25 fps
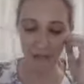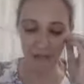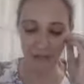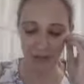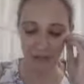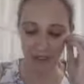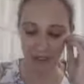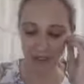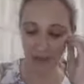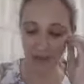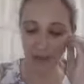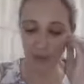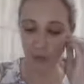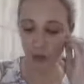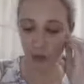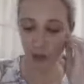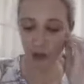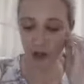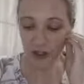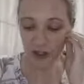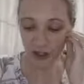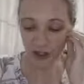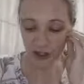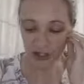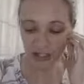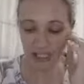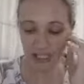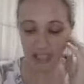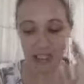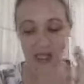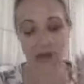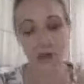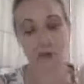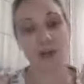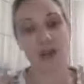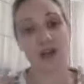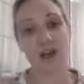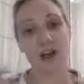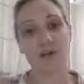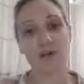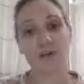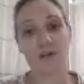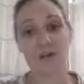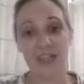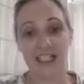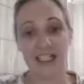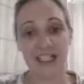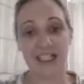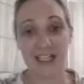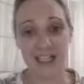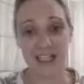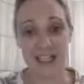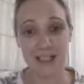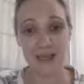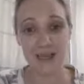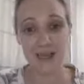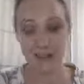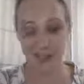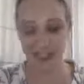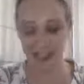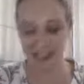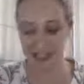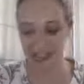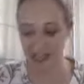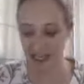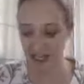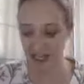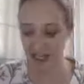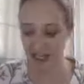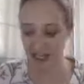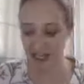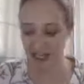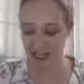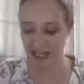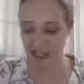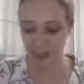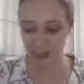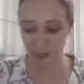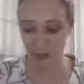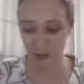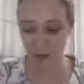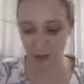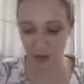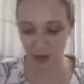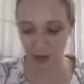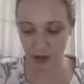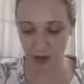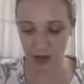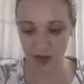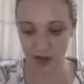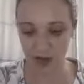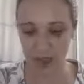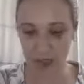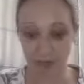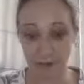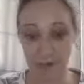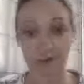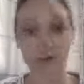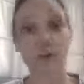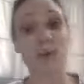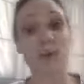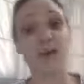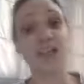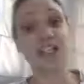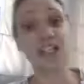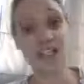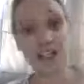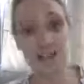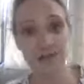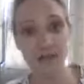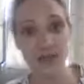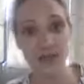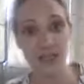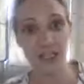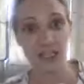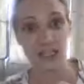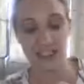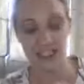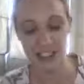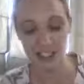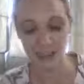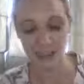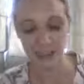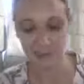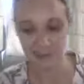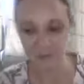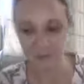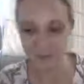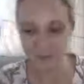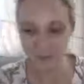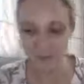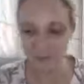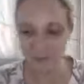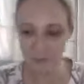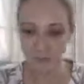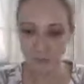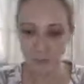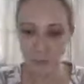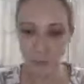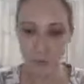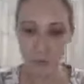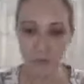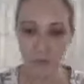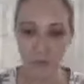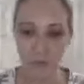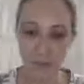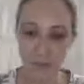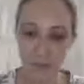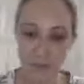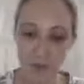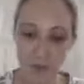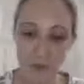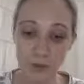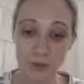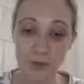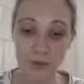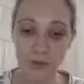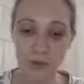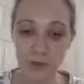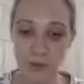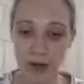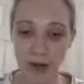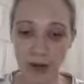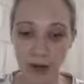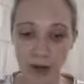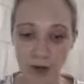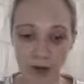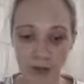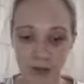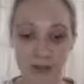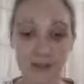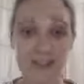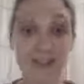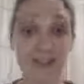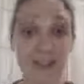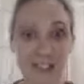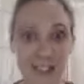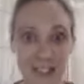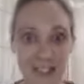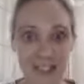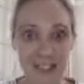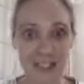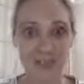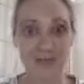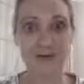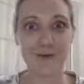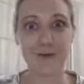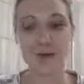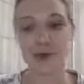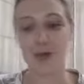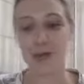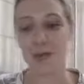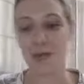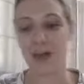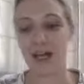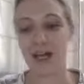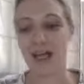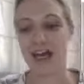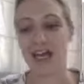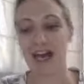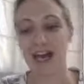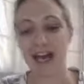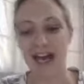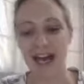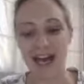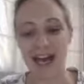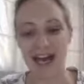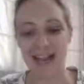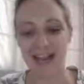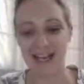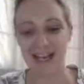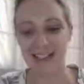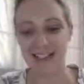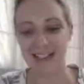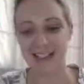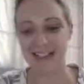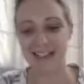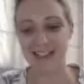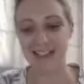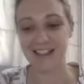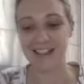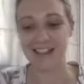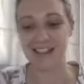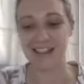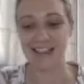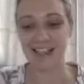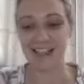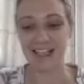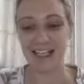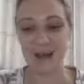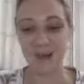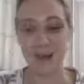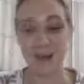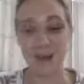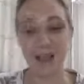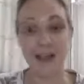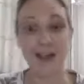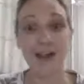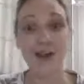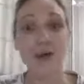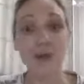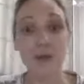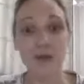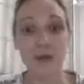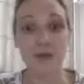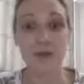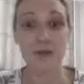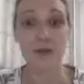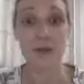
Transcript: There's only one other takeaway that I'm really desperate to share, and it was from a different lecture, which was about collective trauma and it being caused